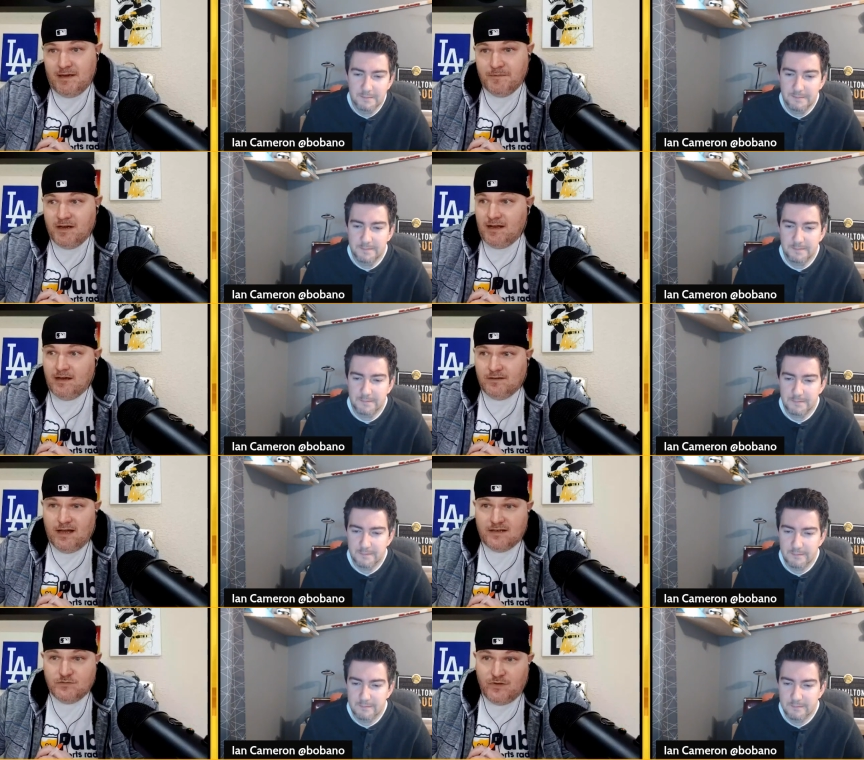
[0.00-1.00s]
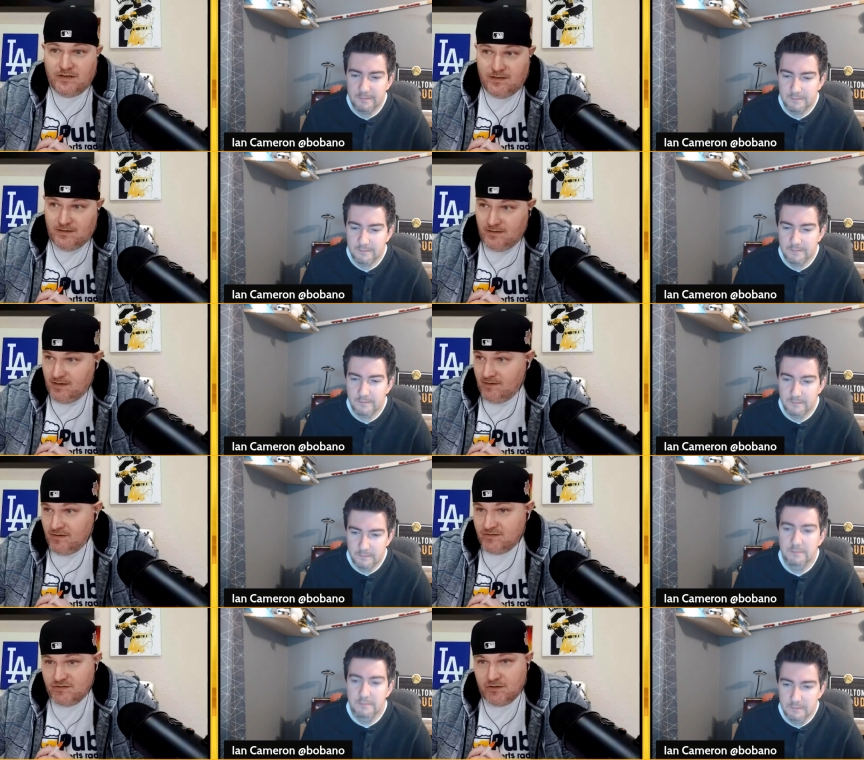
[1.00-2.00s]
Speaker 1: got out last week and
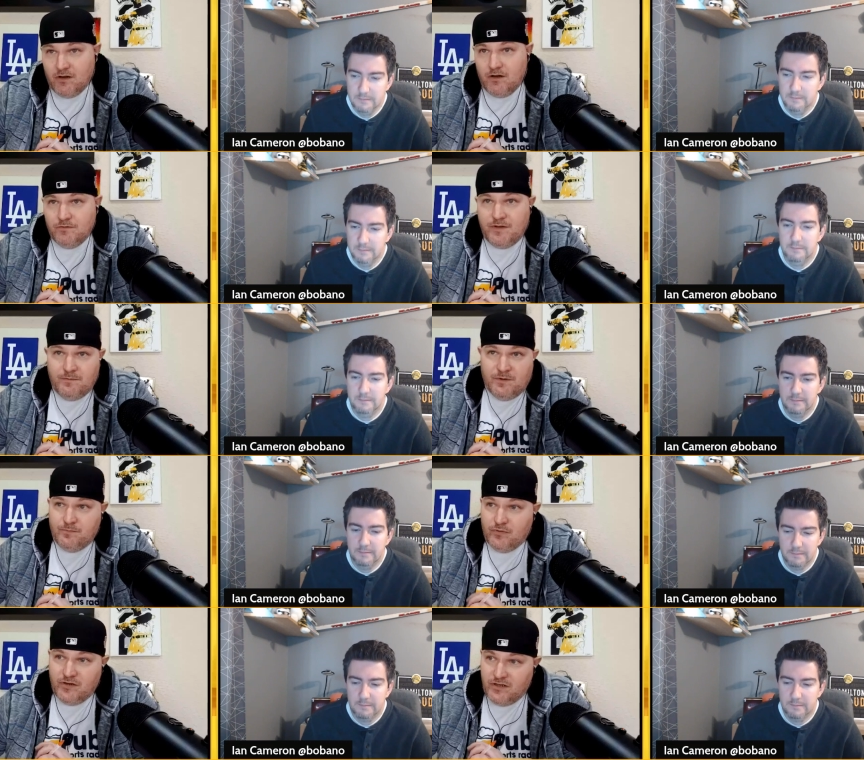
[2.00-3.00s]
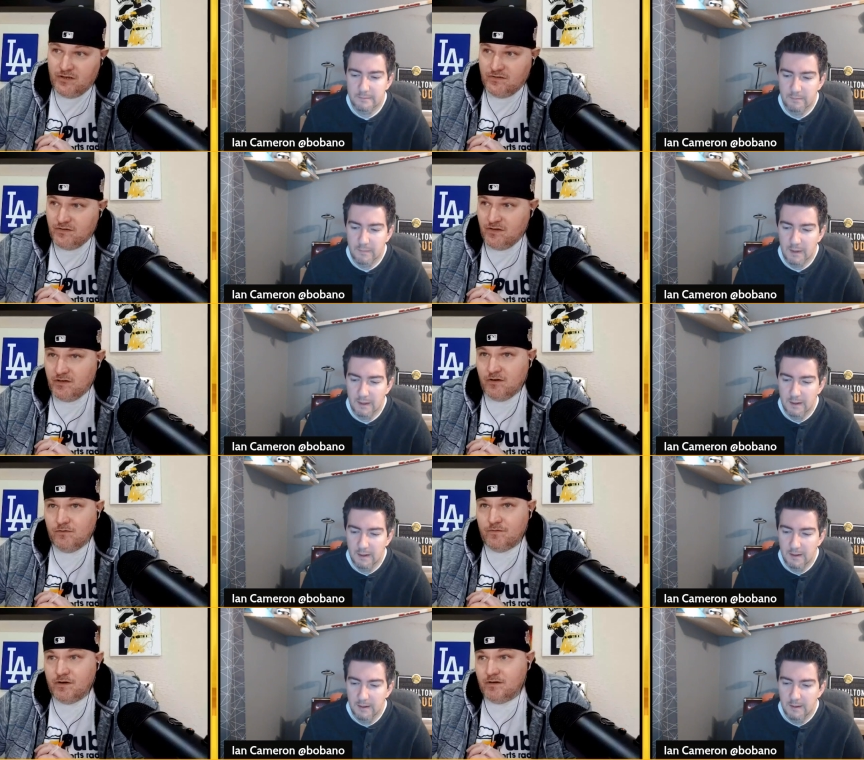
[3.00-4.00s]
then stalled. They've been pretty good to the
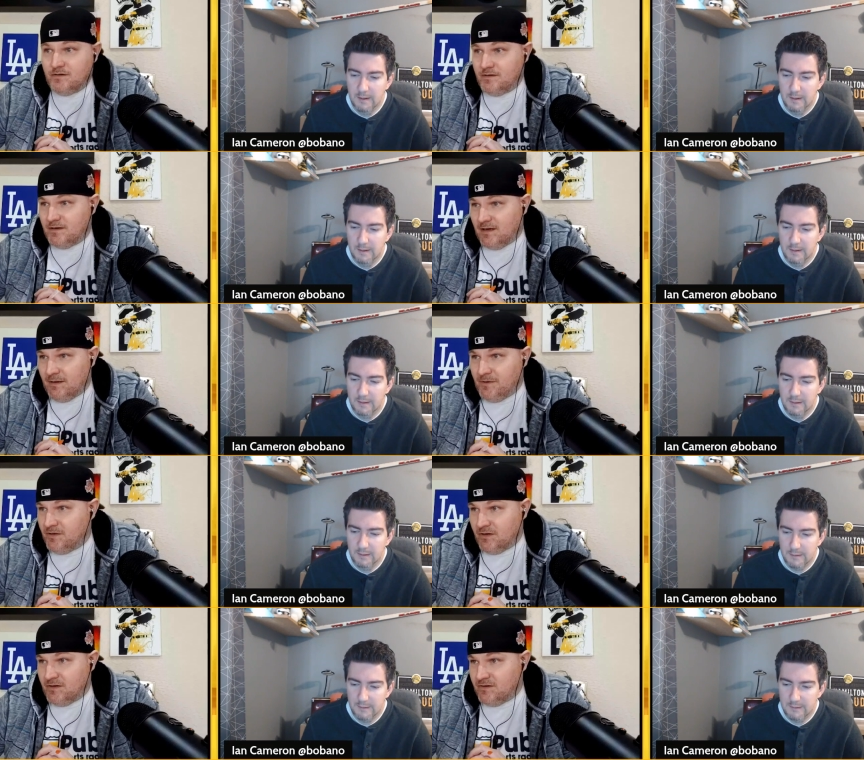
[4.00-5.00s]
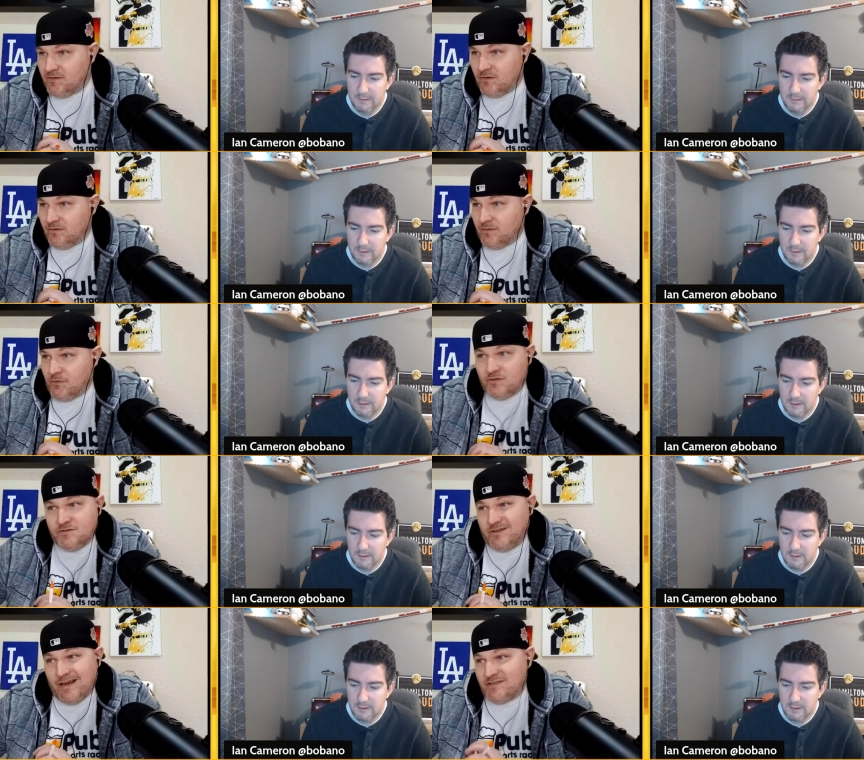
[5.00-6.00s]
over. I'm going to look at the total more.
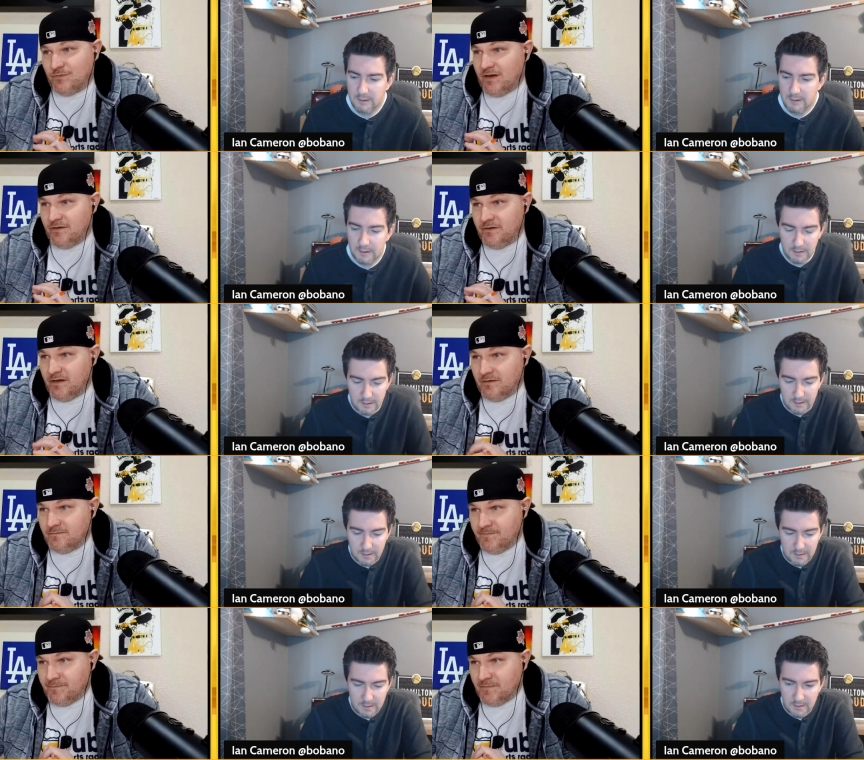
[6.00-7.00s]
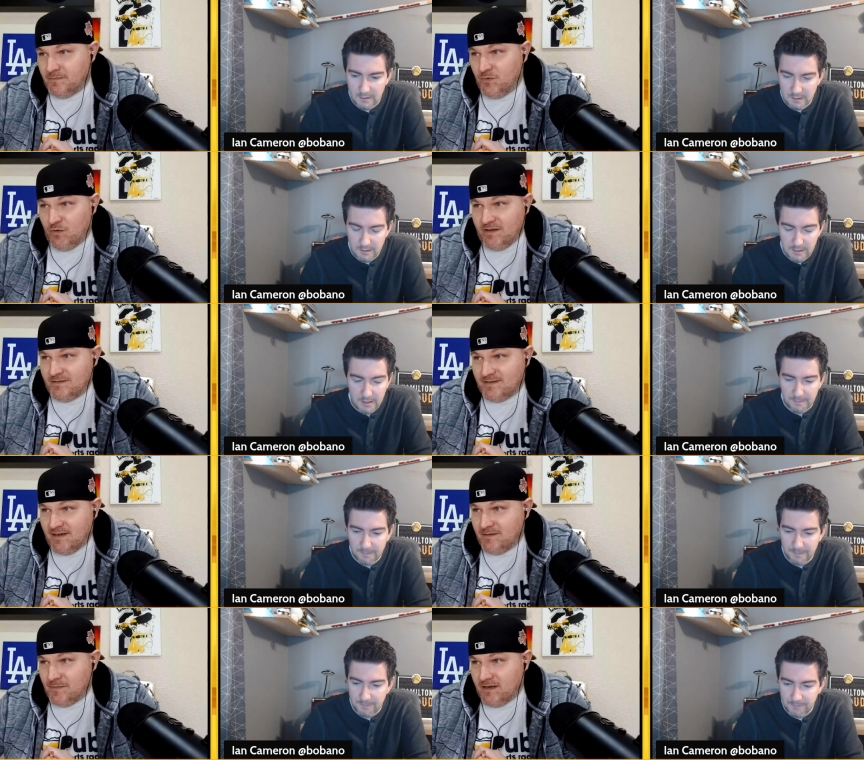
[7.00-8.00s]
It's nice weather though. Wind yep.
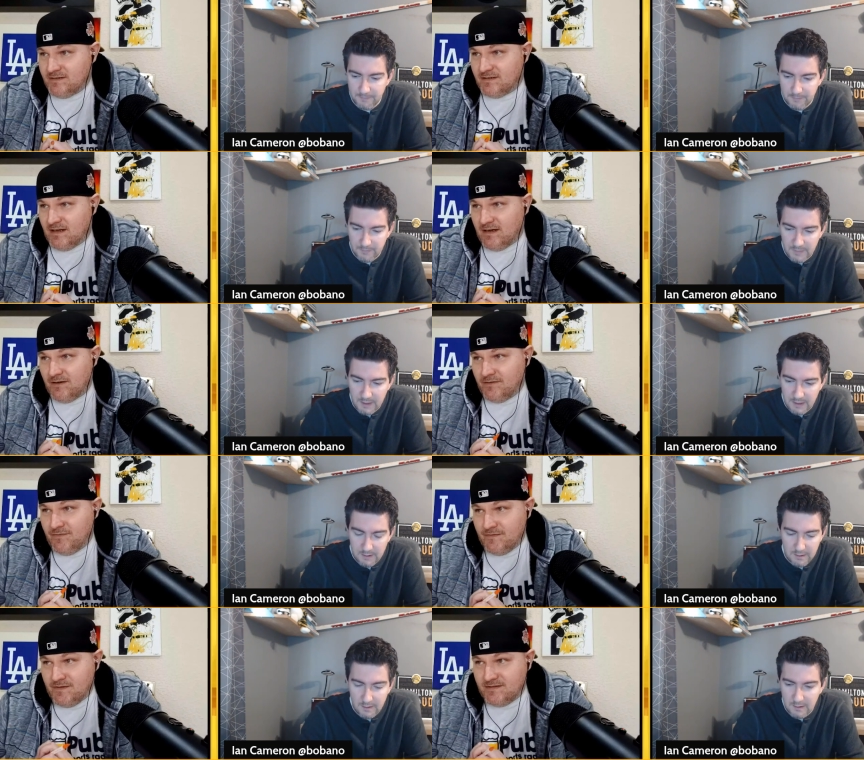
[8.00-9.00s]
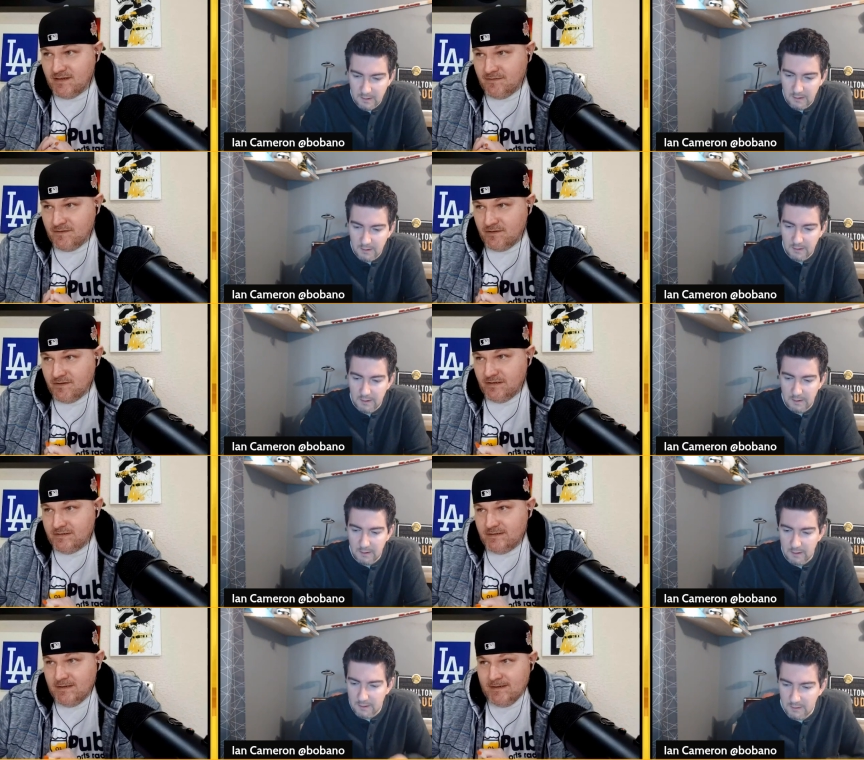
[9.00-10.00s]
10 miles an hour, 57 degrees.